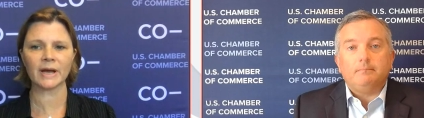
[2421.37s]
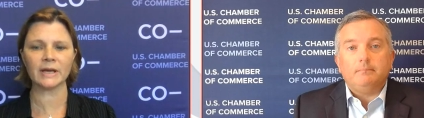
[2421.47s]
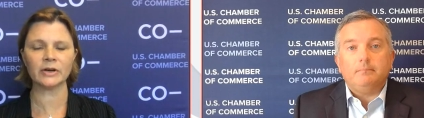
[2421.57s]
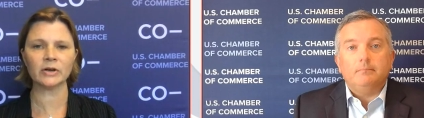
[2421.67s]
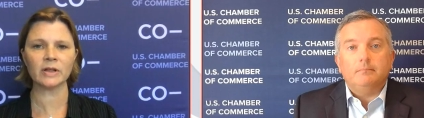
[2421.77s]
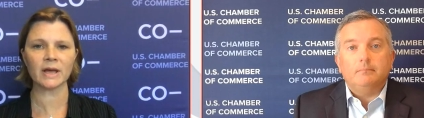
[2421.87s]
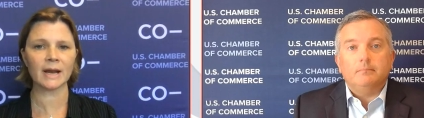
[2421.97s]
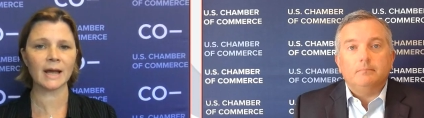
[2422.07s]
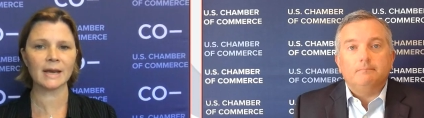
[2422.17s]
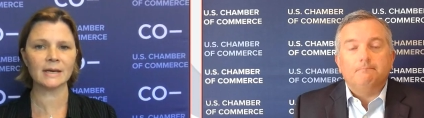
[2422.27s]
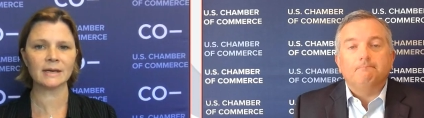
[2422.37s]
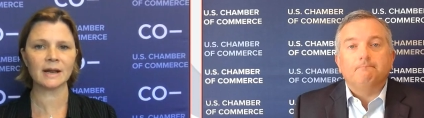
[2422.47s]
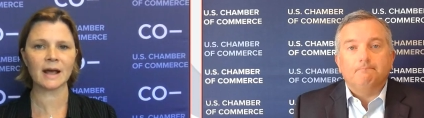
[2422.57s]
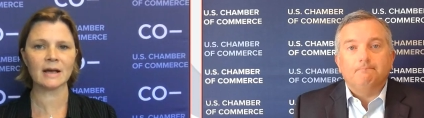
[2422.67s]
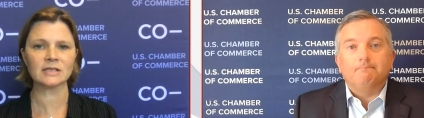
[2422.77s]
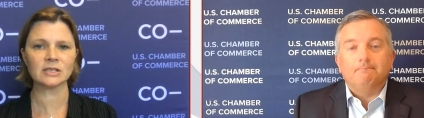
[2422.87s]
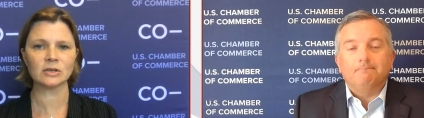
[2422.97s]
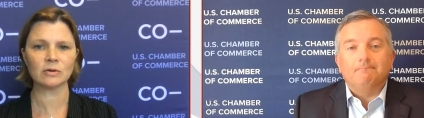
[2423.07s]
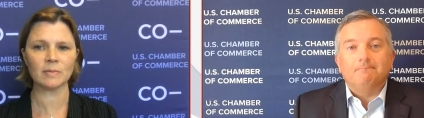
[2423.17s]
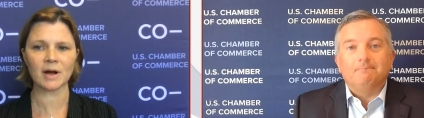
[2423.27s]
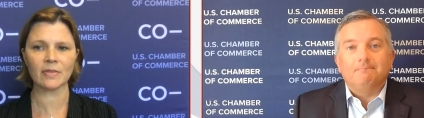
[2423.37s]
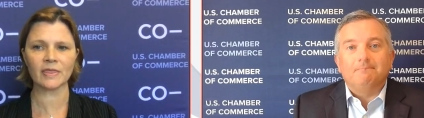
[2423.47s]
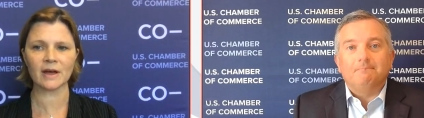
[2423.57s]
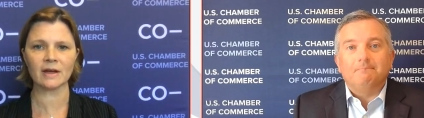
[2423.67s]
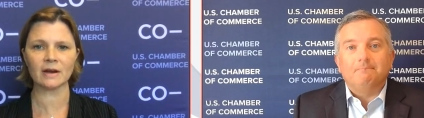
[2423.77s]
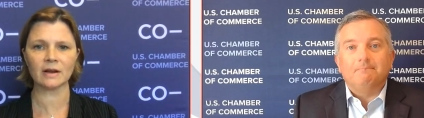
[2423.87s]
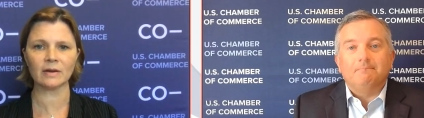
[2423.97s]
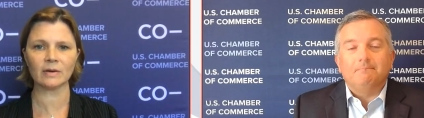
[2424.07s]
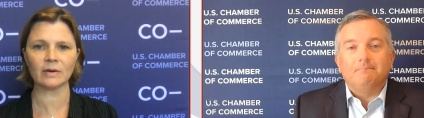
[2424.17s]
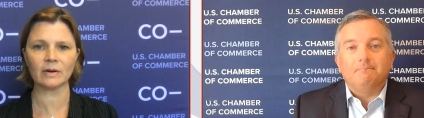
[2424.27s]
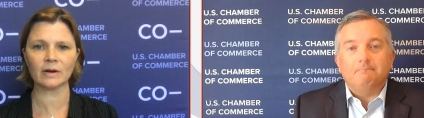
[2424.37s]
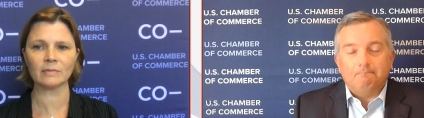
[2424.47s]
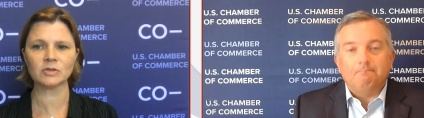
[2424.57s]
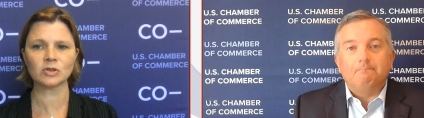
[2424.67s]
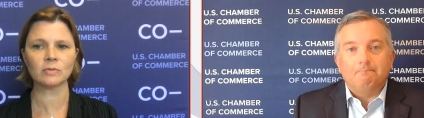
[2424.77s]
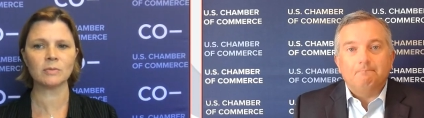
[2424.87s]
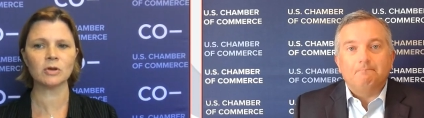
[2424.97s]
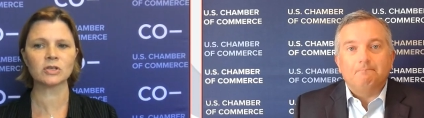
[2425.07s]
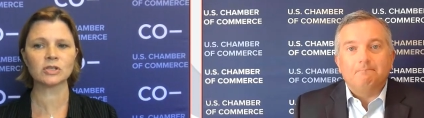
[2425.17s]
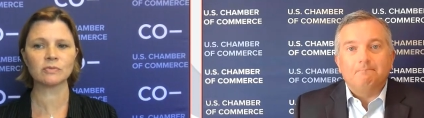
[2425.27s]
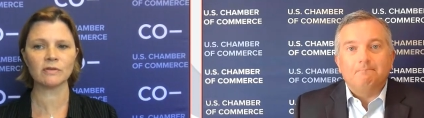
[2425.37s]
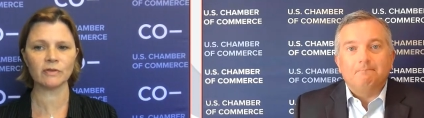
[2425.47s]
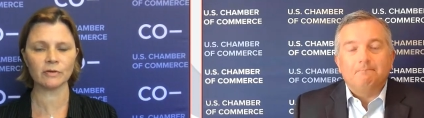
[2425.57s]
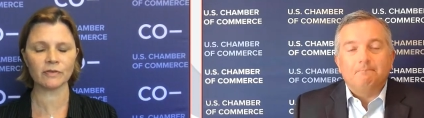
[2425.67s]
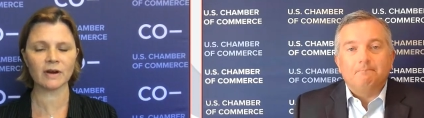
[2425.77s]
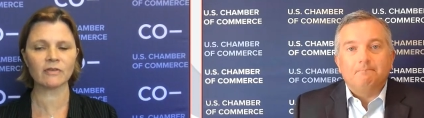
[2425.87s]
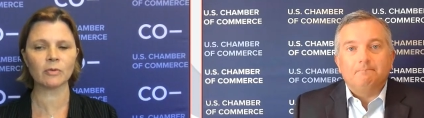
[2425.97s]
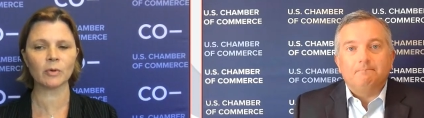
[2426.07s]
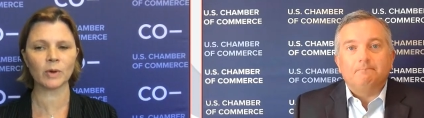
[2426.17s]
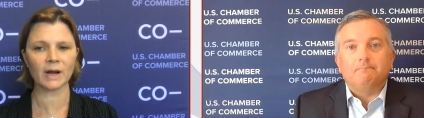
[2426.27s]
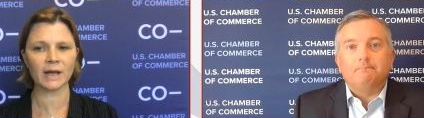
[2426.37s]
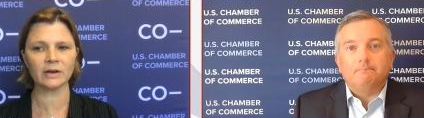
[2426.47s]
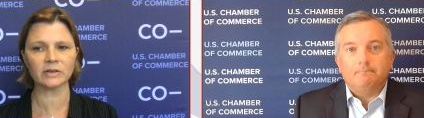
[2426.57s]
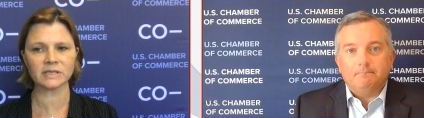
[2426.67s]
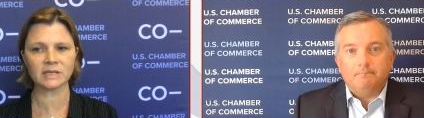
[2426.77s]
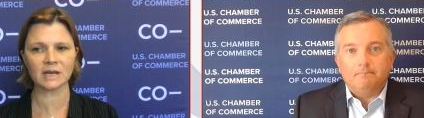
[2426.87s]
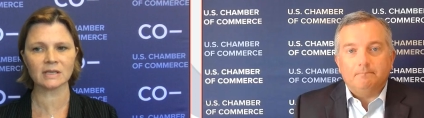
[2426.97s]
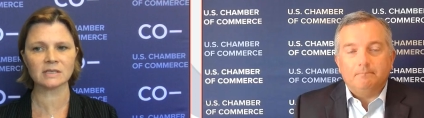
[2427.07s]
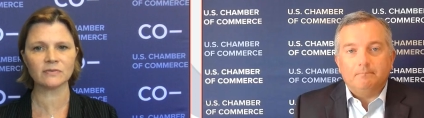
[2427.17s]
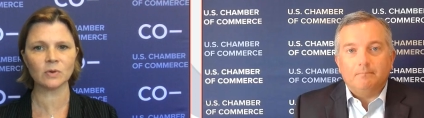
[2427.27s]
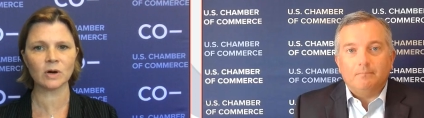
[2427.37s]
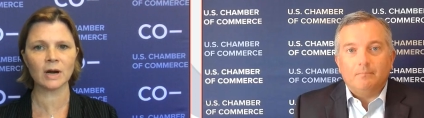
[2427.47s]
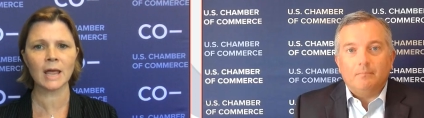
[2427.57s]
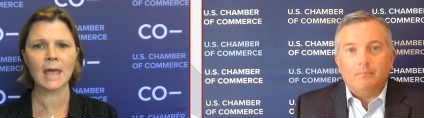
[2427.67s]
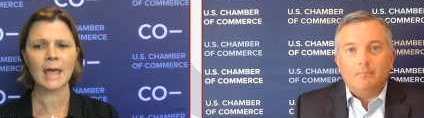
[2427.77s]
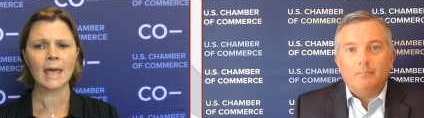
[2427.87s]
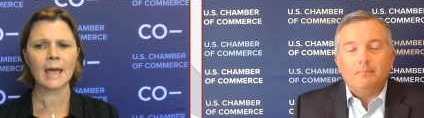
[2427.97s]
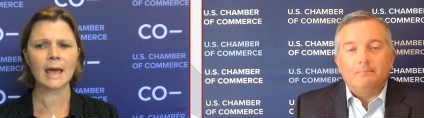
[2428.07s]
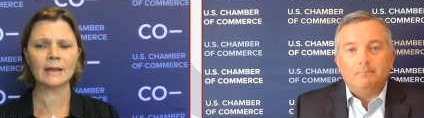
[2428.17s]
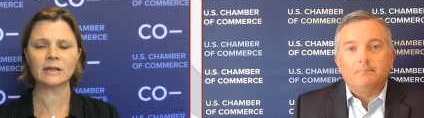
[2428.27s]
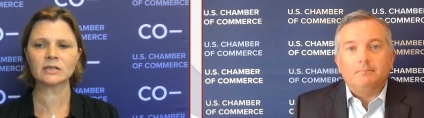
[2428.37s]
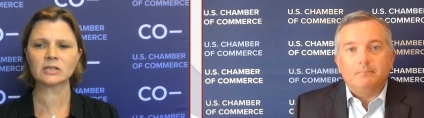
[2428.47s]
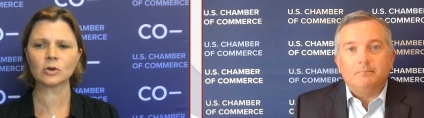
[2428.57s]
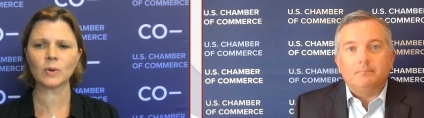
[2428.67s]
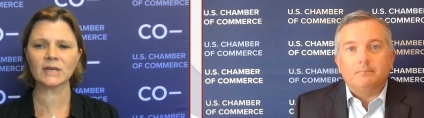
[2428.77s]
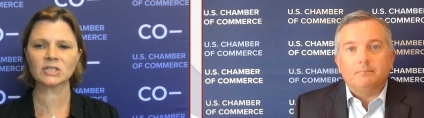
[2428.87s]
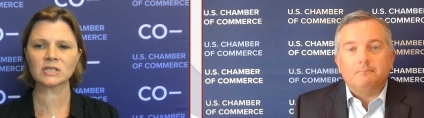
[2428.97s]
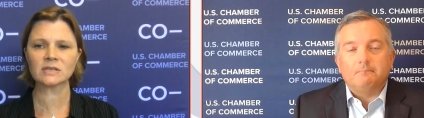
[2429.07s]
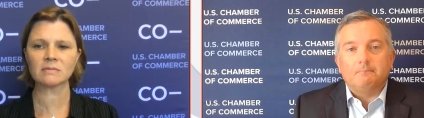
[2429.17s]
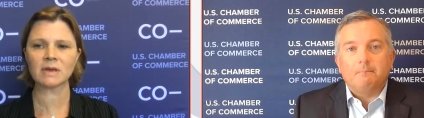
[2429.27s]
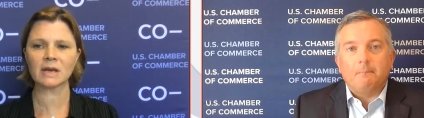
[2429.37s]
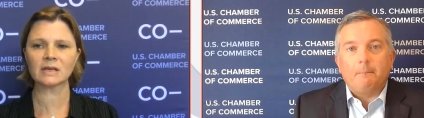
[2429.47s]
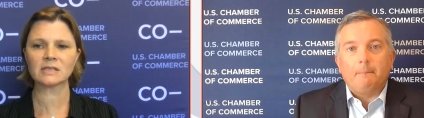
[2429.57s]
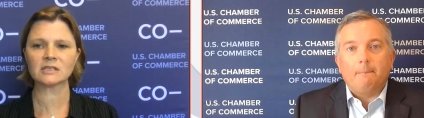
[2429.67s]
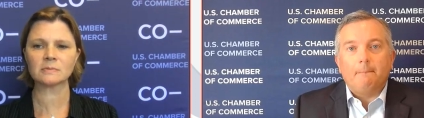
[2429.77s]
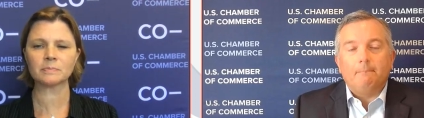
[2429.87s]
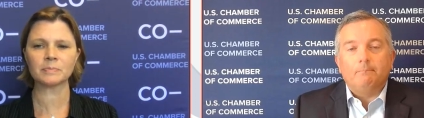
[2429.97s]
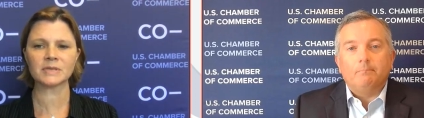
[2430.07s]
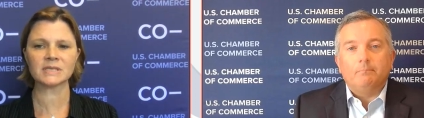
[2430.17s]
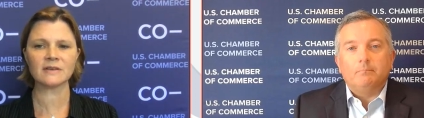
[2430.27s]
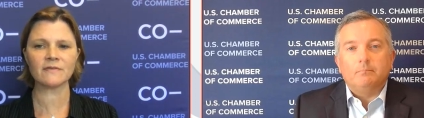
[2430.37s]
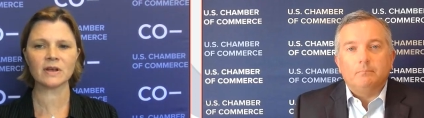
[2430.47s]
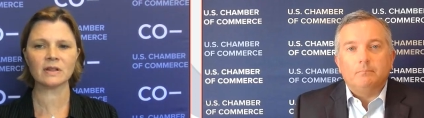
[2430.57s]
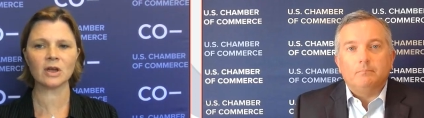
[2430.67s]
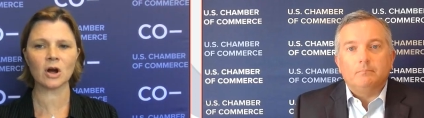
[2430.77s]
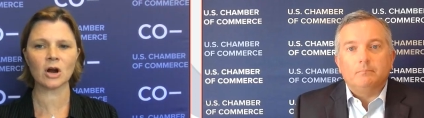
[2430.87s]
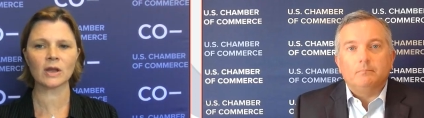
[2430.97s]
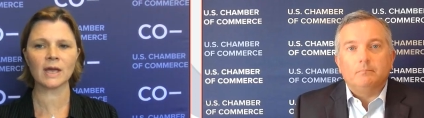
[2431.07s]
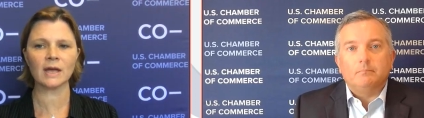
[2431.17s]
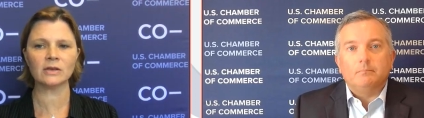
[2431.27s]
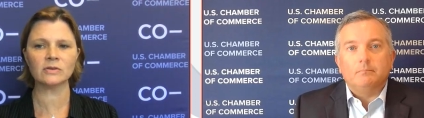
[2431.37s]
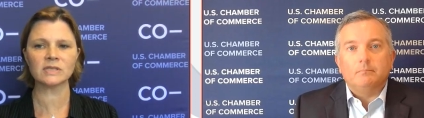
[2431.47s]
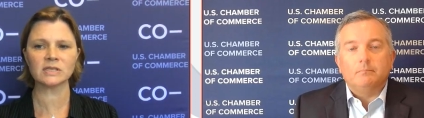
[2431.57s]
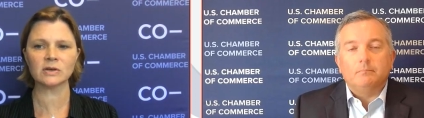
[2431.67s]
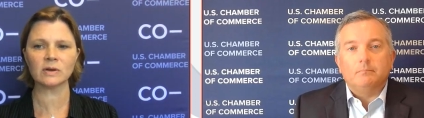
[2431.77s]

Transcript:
Speaker 1: I D L, and I didn't ask you about that. Um, so maybe you could just review for everyone what I D L stands for. And the questions I'm getting specifically are, can you still